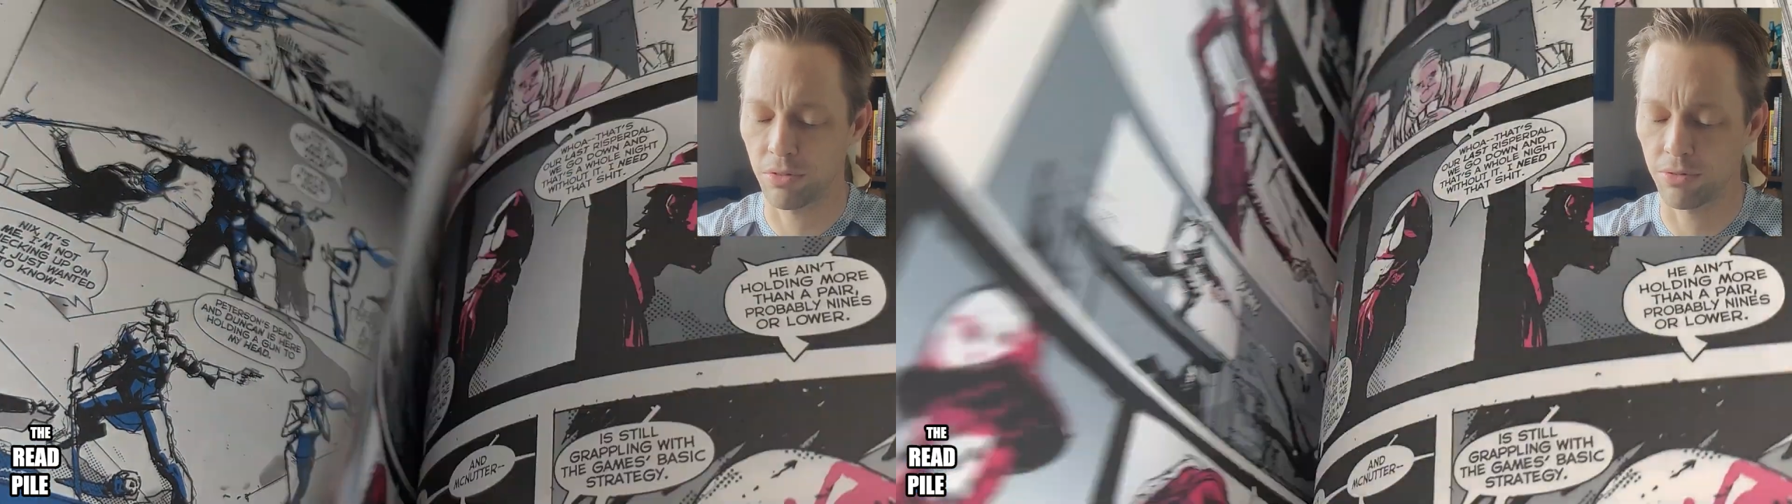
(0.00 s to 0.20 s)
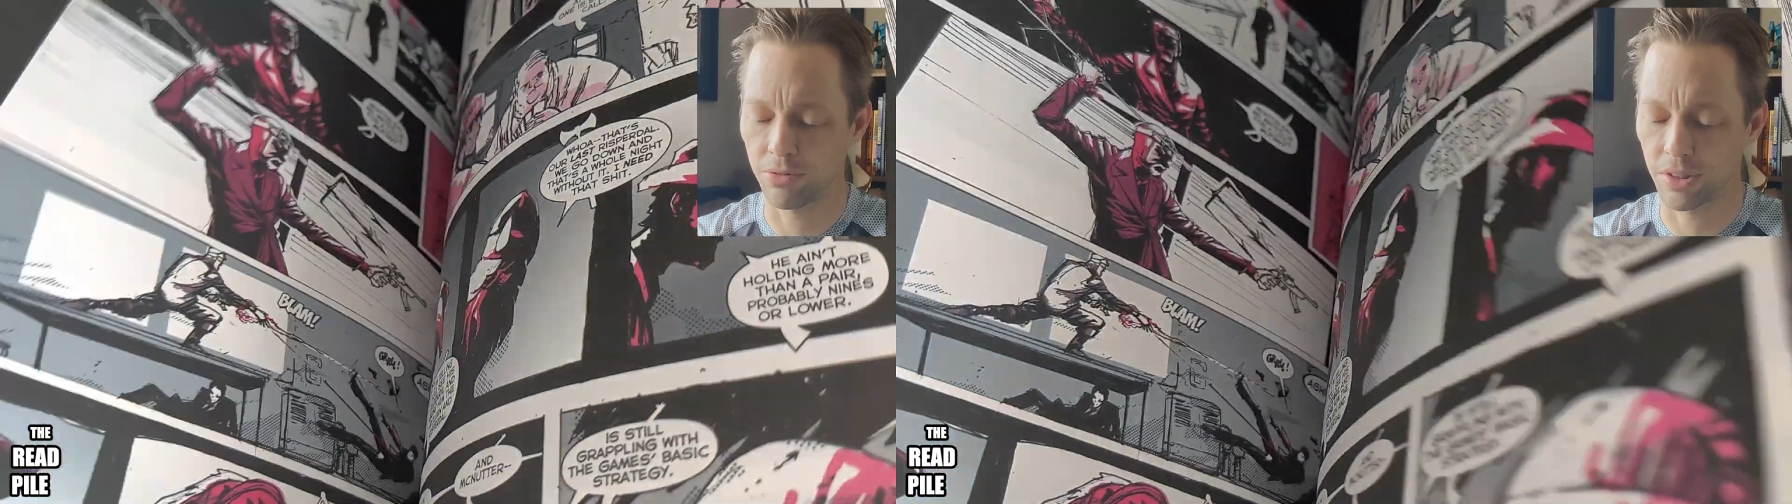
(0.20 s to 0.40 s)

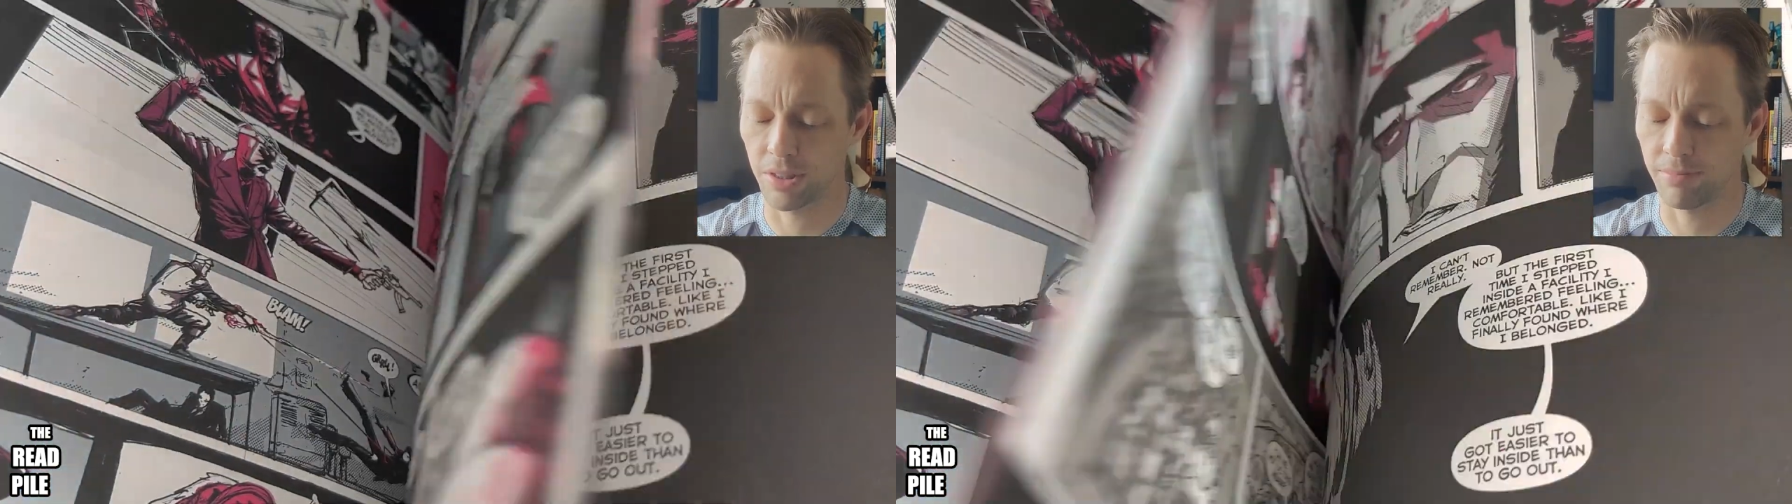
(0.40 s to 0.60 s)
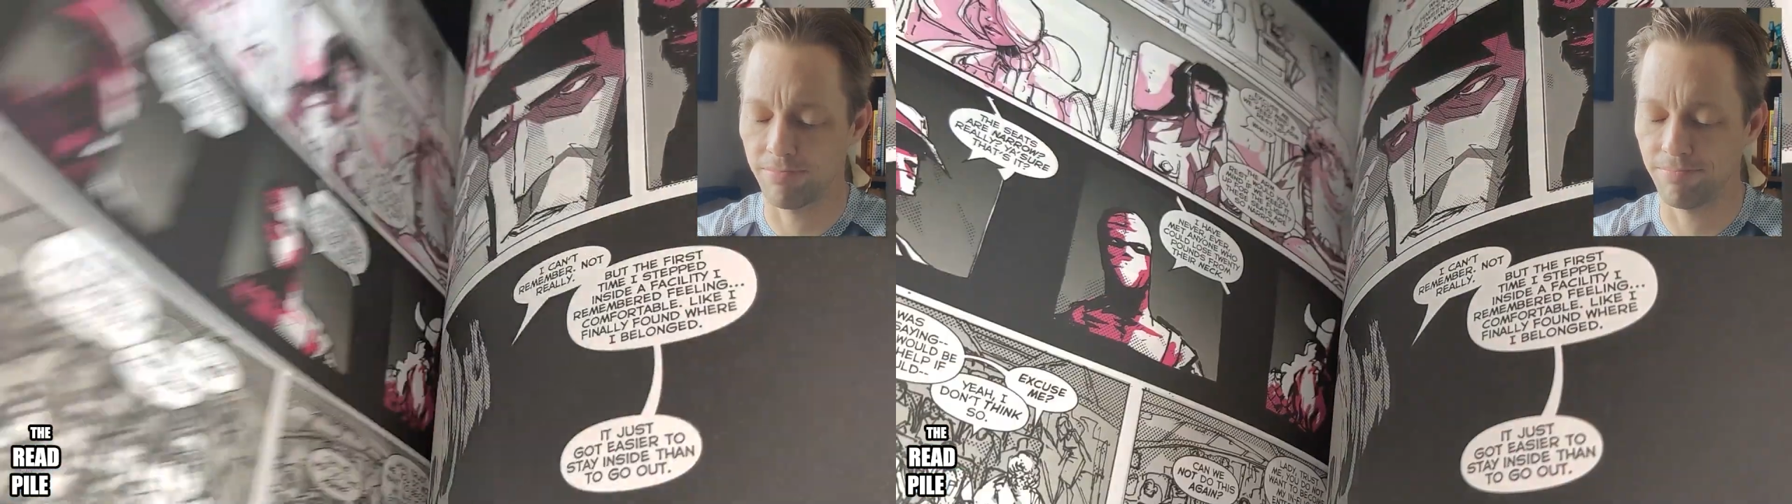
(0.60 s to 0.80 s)
of
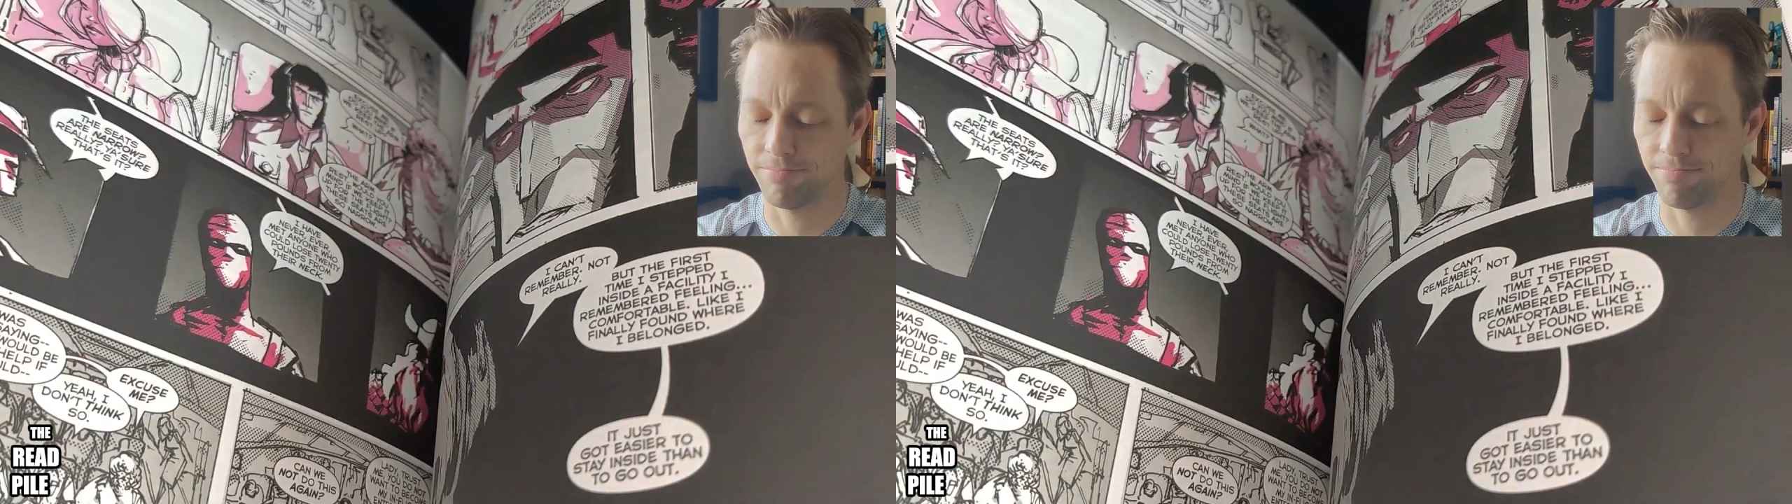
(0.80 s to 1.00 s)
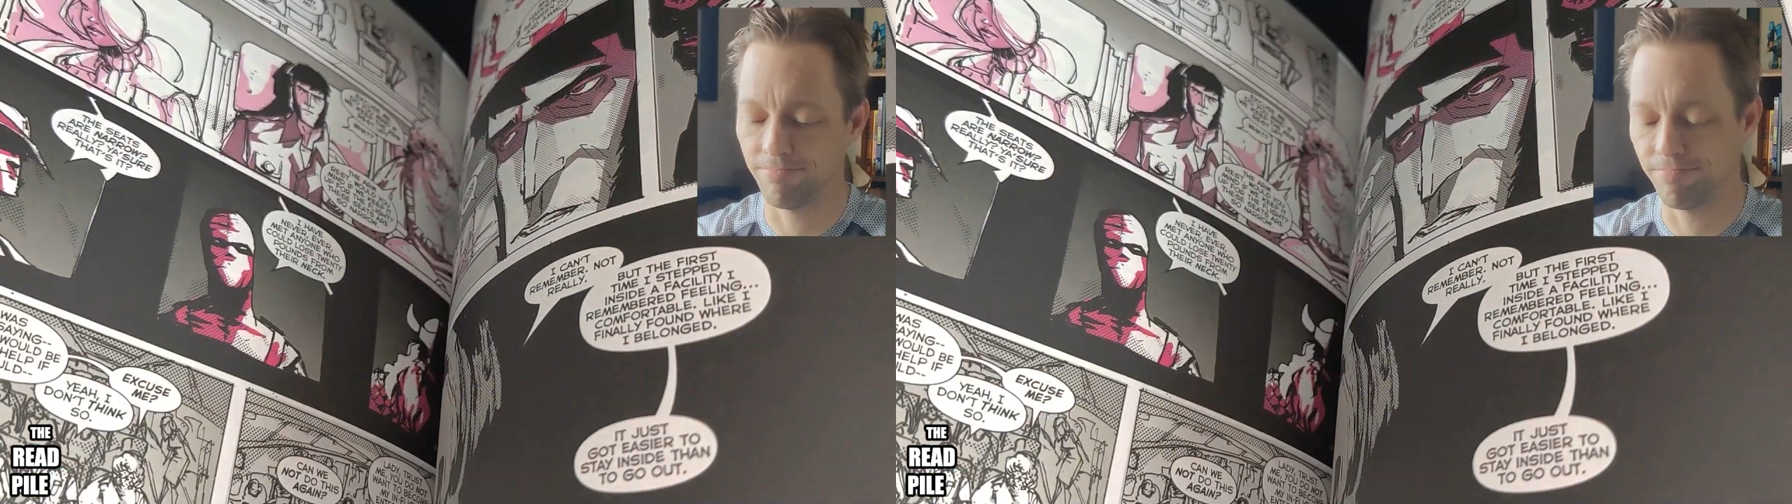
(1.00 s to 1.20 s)

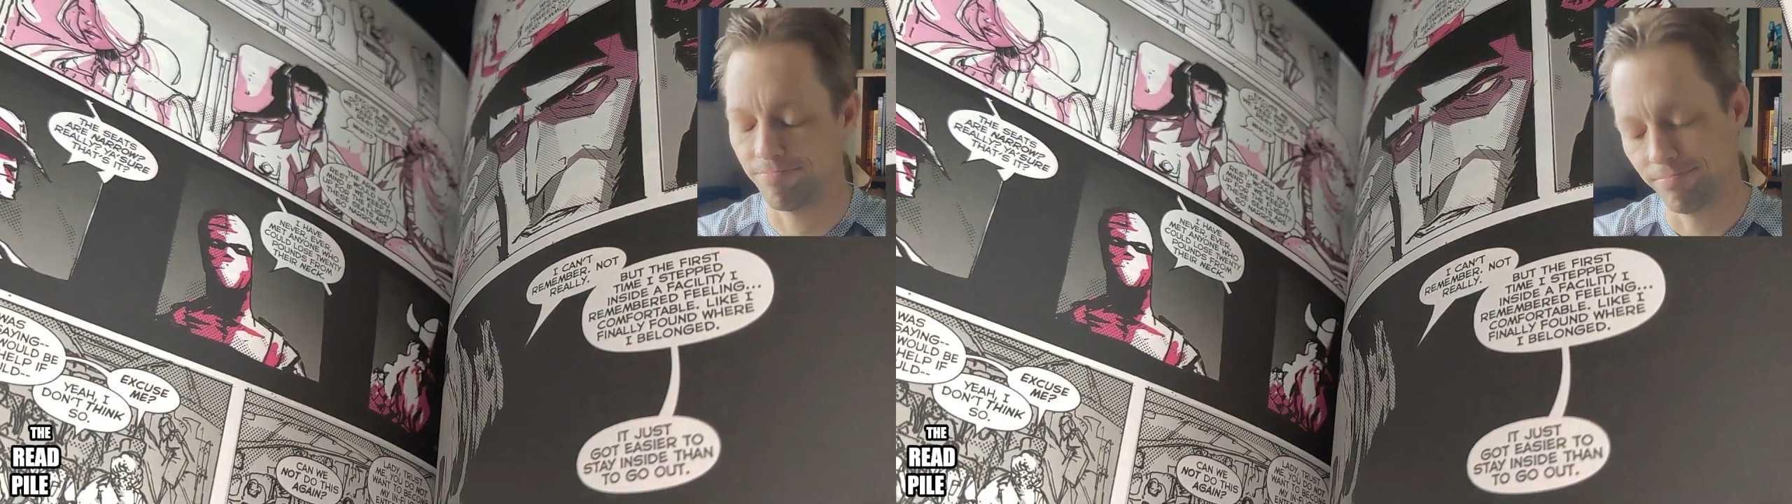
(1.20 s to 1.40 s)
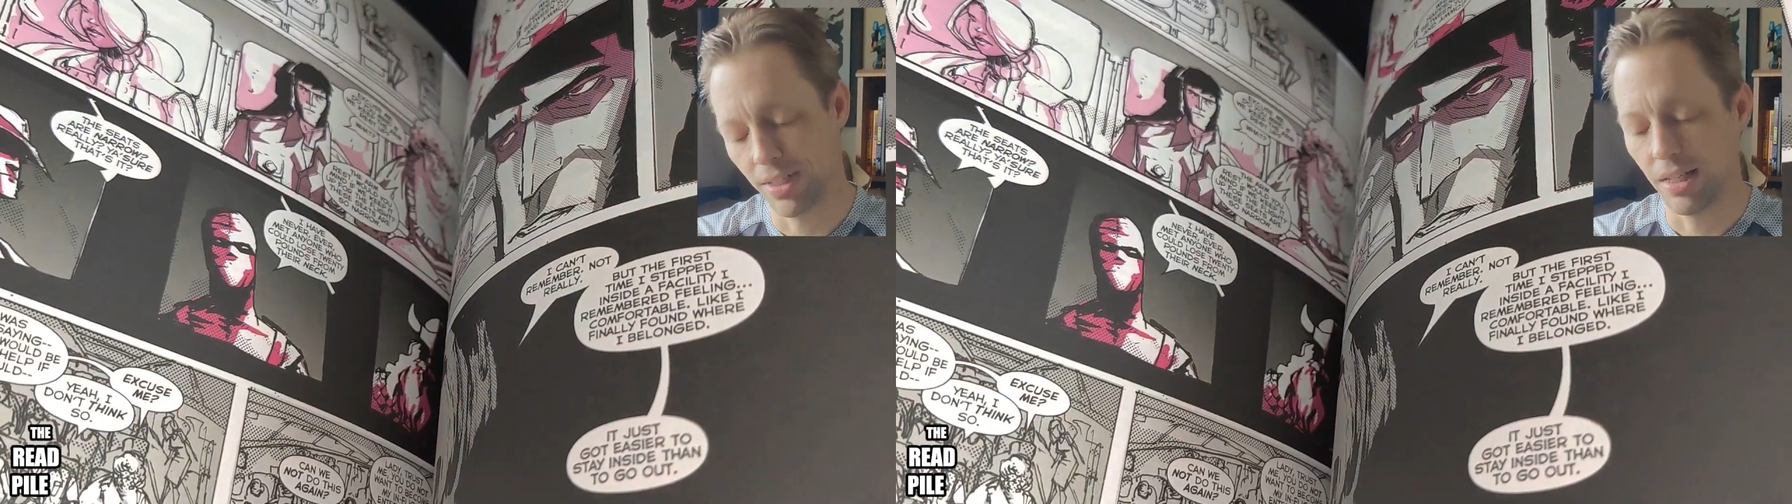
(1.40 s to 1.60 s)
um,
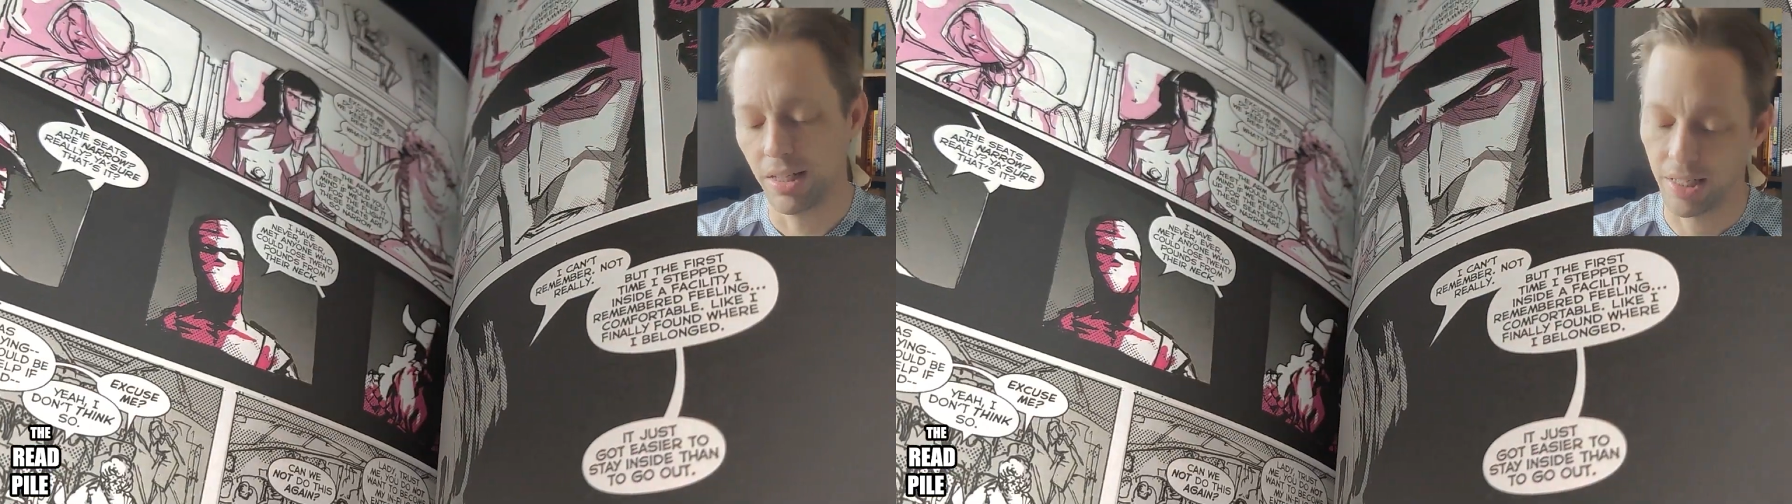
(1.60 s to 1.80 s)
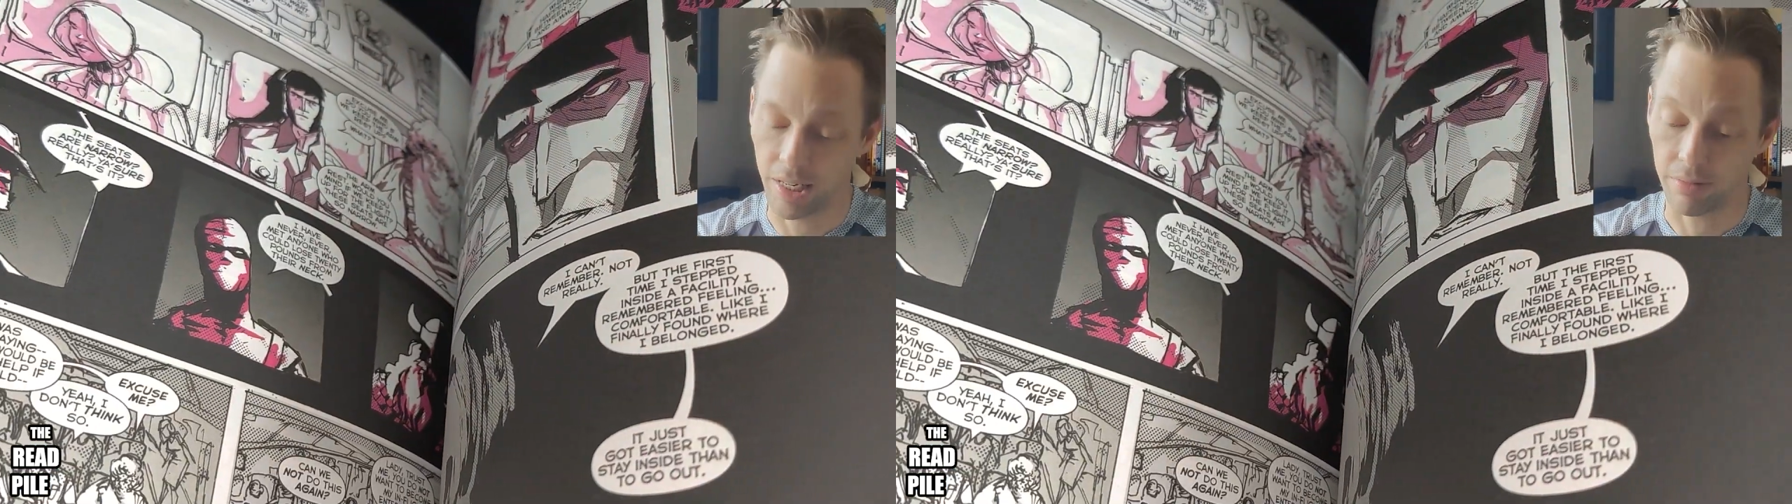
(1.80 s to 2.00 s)

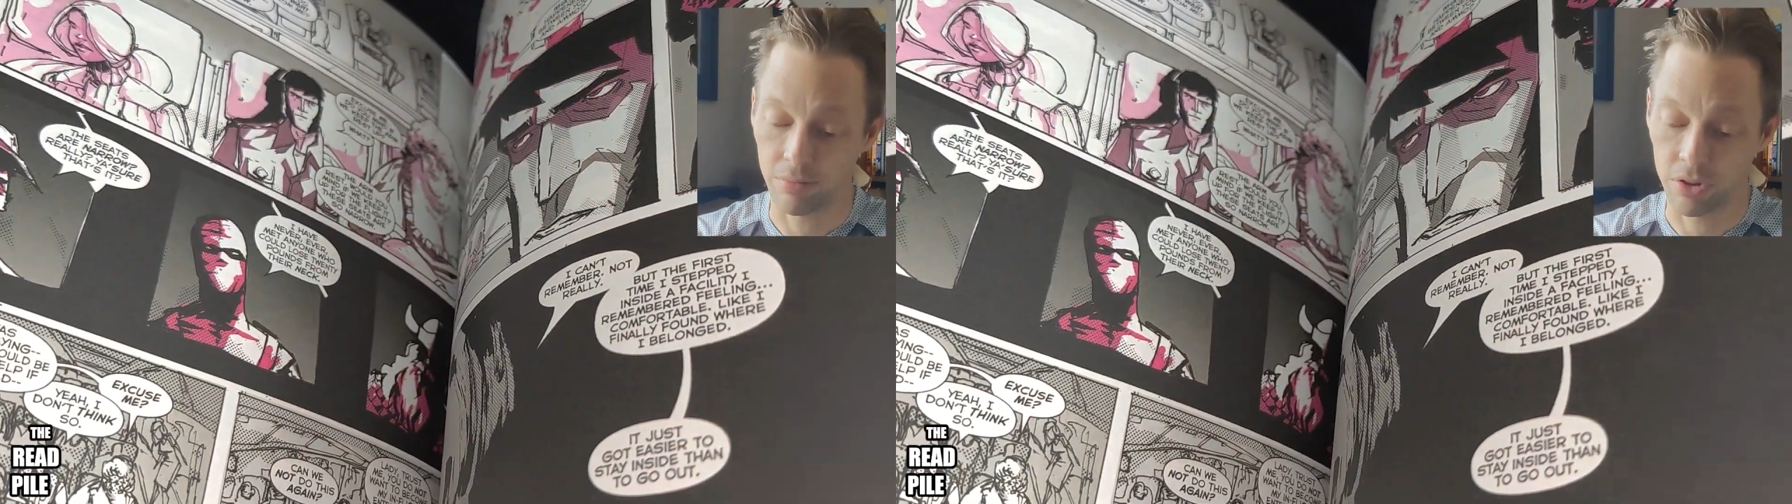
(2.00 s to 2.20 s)
yeah.